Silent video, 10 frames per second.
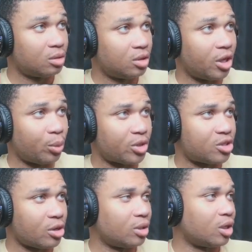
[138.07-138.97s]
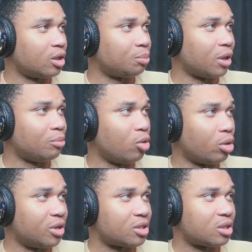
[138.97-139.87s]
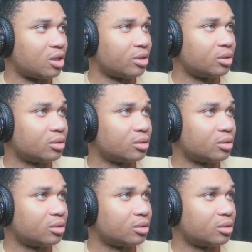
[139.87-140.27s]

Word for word: Yeah, we're certainly going to play Morbius here.